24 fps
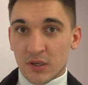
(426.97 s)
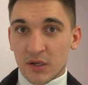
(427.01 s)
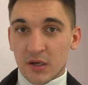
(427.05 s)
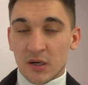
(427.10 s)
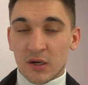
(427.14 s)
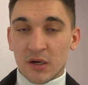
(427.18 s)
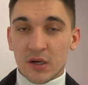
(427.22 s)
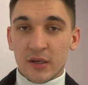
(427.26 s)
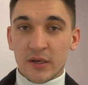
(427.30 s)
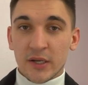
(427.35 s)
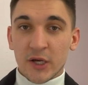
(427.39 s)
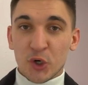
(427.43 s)

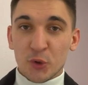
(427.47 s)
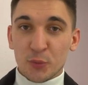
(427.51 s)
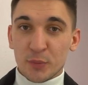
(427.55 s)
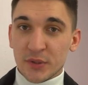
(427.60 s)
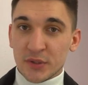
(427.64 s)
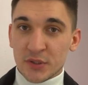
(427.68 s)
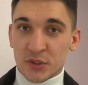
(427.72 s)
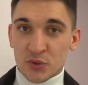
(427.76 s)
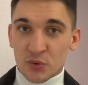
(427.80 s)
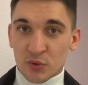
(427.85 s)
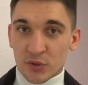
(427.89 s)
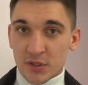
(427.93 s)
on
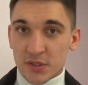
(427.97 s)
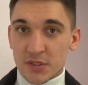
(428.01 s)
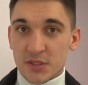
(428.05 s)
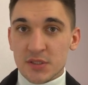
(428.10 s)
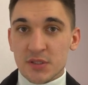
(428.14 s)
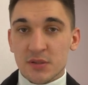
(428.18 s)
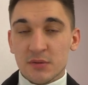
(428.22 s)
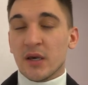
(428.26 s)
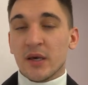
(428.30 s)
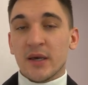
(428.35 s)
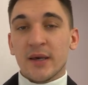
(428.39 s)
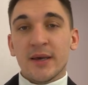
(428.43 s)
open
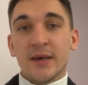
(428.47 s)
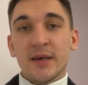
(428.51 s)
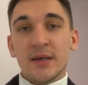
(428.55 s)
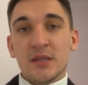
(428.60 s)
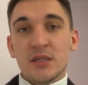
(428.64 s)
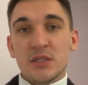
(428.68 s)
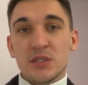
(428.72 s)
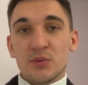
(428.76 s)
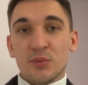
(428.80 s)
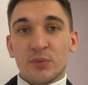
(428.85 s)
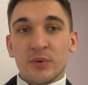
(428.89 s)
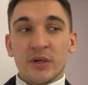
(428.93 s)
source,
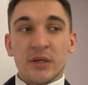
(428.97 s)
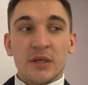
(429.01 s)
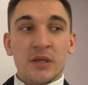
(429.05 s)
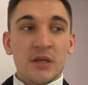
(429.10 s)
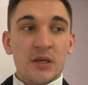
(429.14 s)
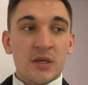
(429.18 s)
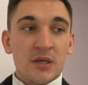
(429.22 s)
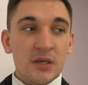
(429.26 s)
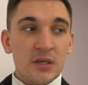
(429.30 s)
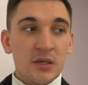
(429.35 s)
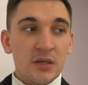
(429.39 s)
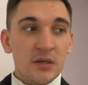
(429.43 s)
and
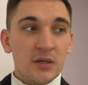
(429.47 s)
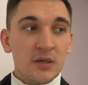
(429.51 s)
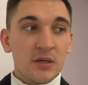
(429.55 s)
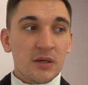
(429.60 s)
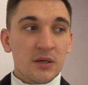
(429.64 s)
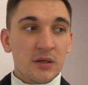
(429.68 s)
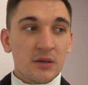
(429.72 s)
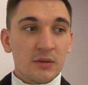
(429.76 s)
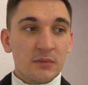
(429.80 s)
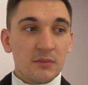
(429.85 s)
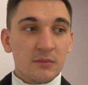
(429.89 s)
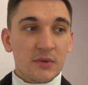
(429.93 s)
we
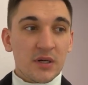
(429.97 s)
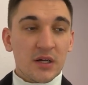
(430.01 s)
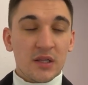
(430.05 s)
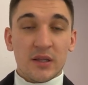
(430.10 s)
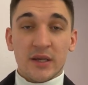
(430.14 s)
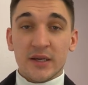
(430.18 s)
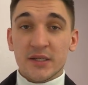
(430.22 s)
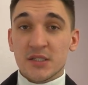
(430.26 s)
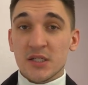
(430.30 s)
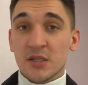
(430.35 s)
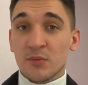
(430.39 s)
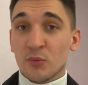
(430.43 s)

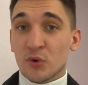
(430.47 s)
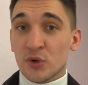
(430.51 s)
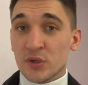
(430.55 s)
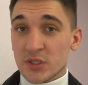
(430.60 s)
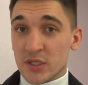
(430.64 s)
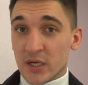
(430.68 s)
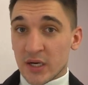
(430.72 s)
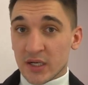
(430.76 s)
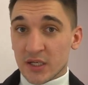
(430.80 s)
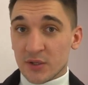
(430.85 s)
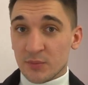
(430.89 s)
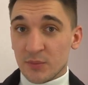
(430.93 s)
collected more
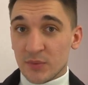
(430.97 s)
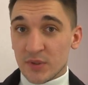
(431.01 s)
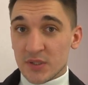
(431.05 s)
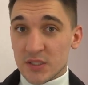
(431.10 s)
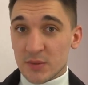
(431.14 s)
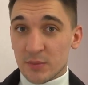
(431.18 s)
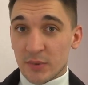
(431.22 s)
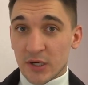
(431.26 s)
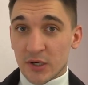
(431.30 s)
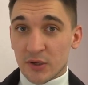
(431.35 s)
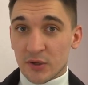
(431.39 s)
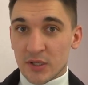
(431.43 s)
documents
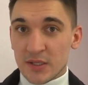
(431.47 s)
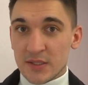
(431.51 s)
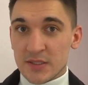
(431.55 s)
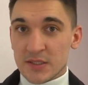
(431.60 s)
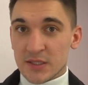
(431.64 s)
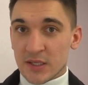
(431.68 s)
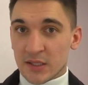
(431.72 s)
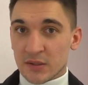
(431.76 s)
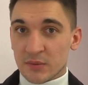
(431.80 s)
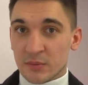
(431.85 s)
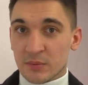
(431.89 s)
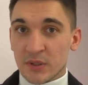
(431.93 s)
about his
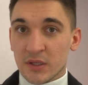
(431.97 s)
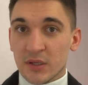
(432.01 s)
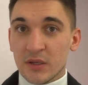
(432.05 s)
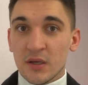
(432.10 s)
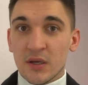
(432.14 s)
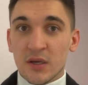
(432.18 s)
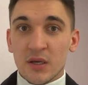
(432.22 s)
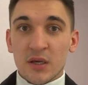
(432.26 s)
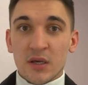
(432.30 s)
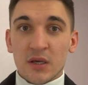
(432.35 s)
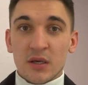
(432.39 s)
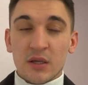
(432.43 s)
salary,
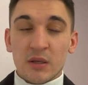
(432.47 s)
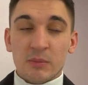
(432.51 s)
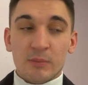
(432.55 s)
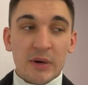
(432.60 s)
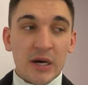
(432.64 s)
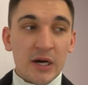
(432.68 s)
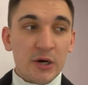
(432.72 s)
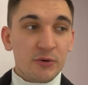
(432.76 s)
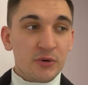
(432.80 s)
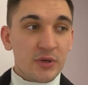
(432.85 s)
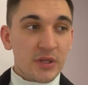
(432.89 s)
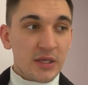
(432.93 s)

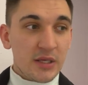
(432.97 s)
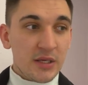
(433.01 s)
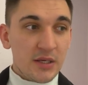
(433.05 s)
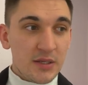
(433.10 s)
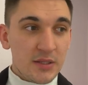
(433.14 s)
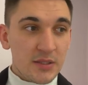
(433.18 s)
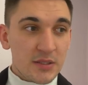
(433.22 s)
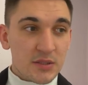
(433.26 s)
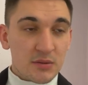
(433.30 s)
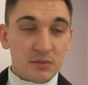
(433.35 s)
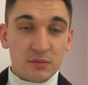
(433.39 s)
about his